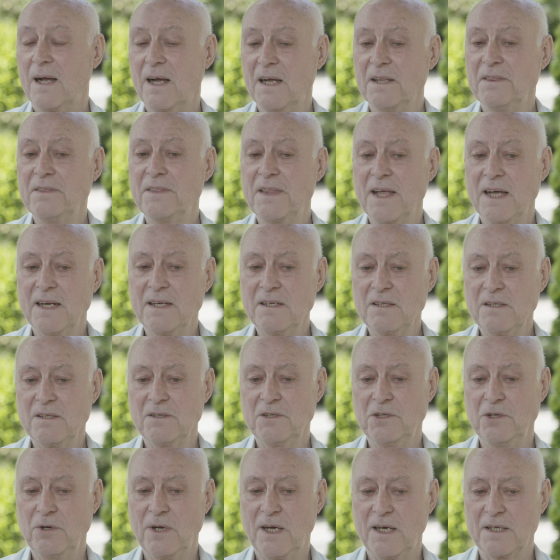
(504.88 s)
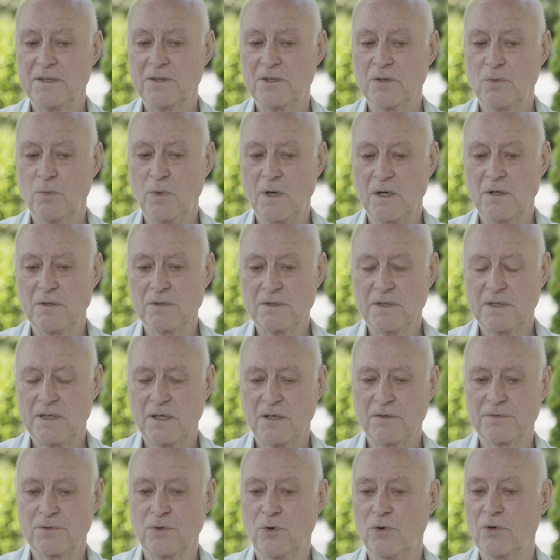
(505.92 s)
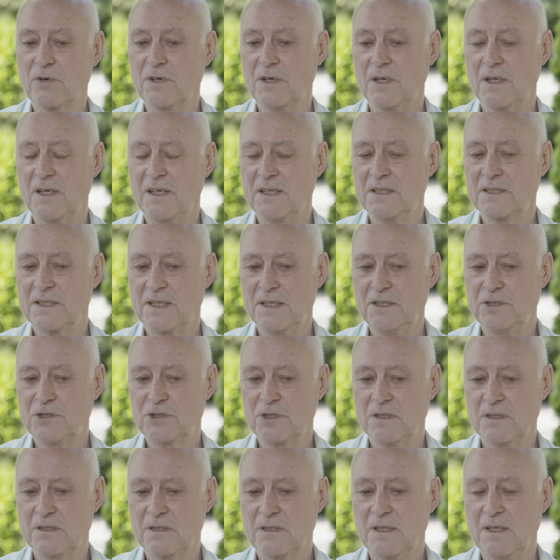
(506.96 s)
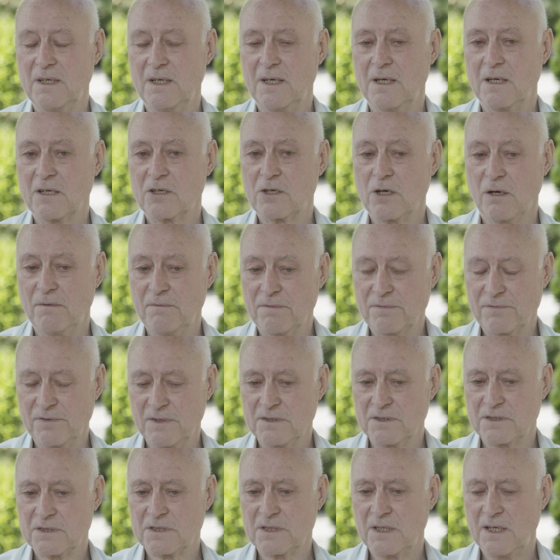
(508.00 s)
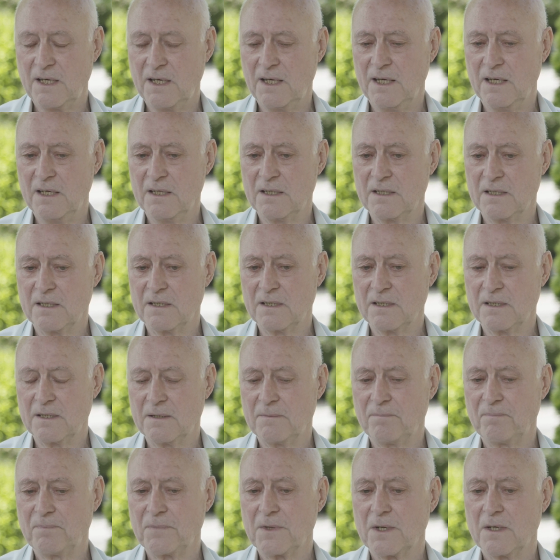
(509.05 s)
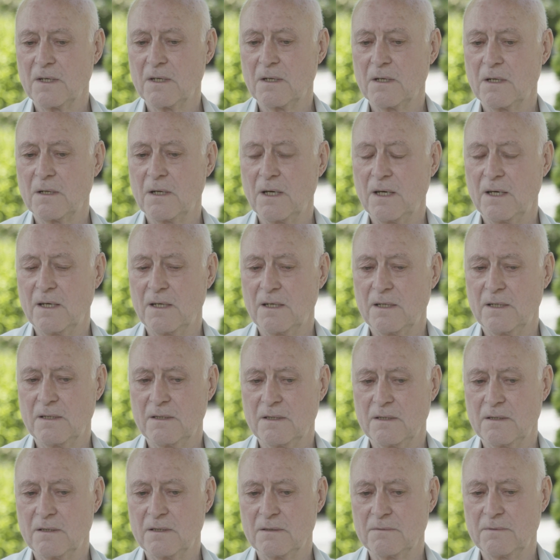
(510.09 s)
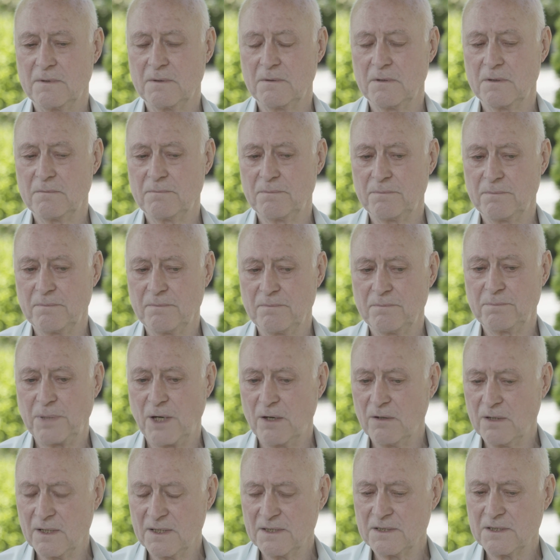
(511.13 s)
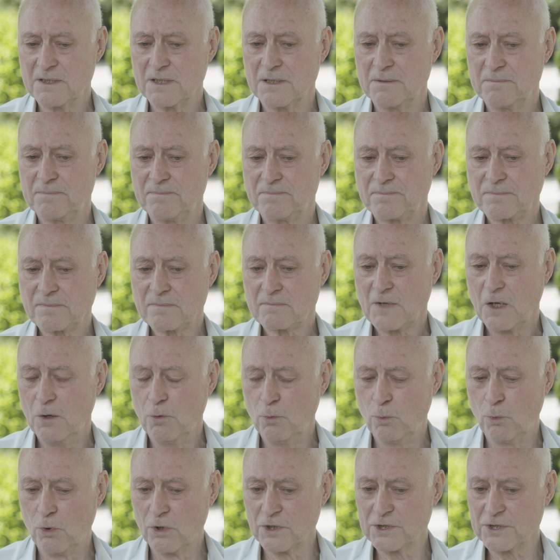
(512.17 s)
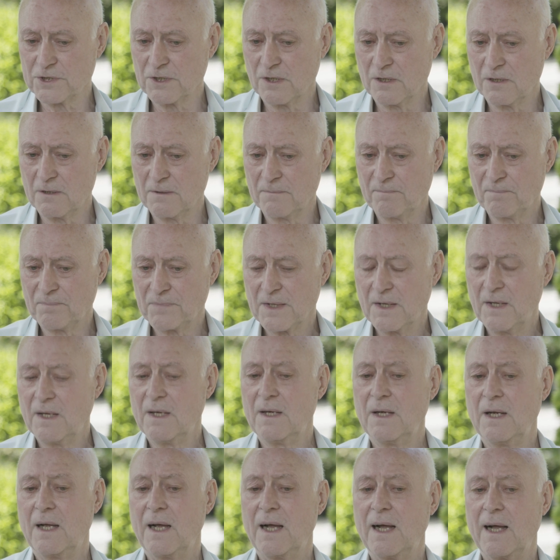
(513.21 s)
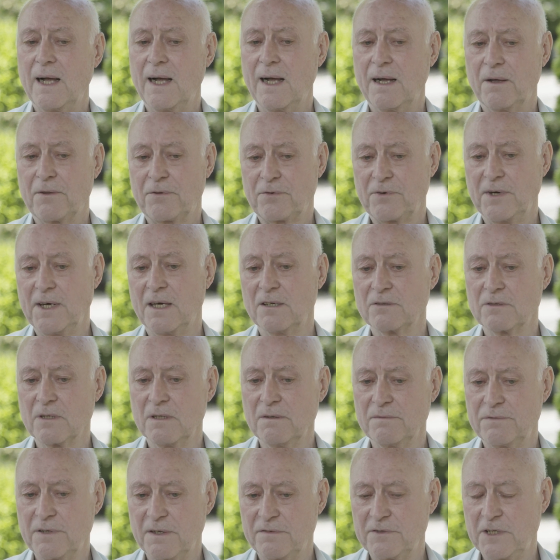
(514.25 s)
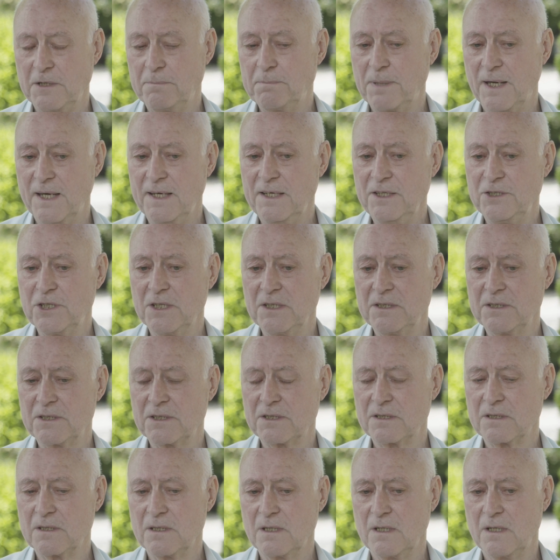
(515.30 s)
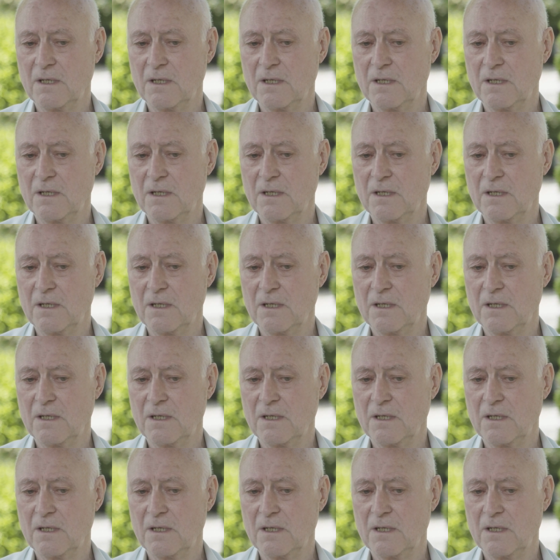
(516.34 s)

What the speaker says: And then you had the World Health Organization conference in Poland, Warsaw, 350 pages.